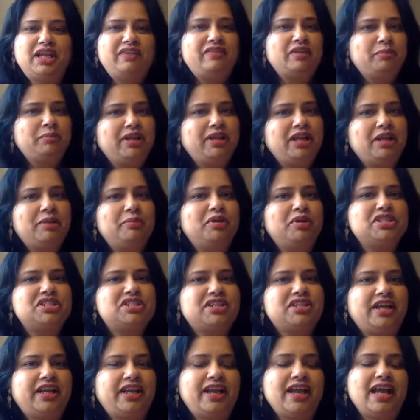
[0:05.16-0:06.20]
we'll be
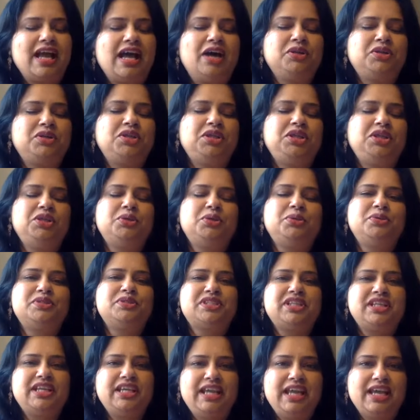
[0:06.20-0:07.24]
demonstrating how to use
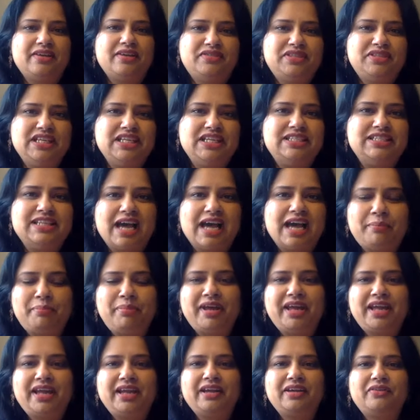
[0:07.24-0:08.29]
EFT
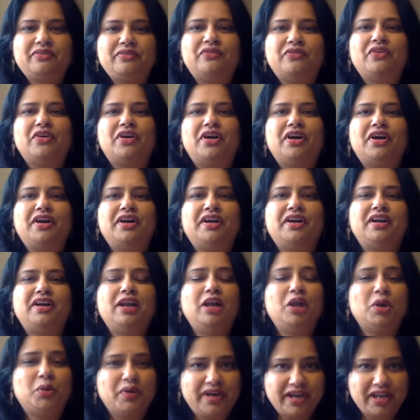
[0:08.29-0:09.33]
tapping for
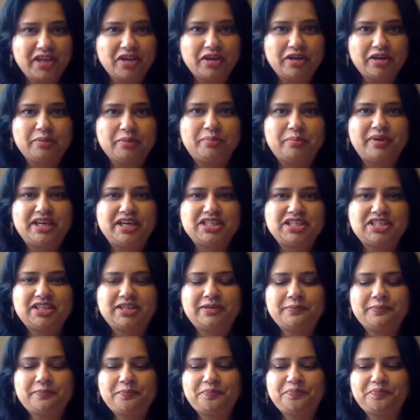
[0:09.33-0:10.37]
lowering your
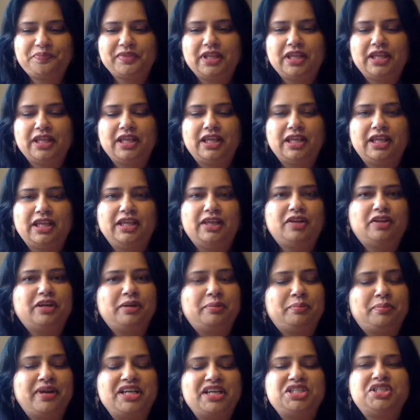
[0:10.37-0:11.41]
depression. You know,
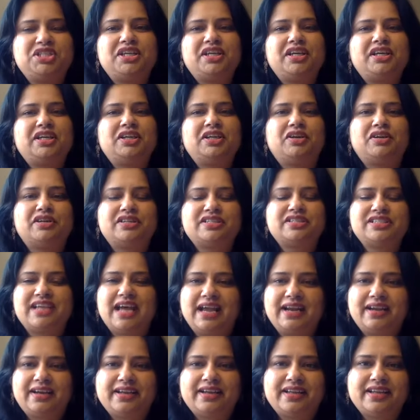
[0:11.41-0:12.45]
depression or
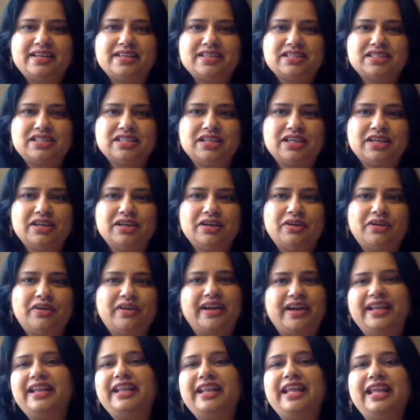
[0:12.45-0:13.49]
sadness or
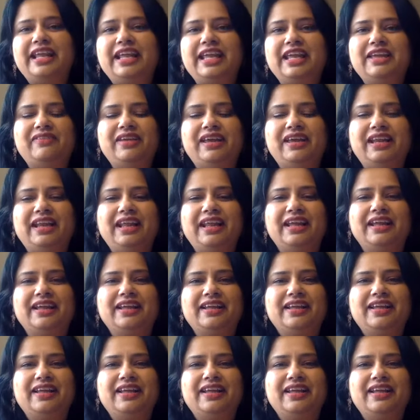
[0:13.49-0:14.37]
any icky feeling,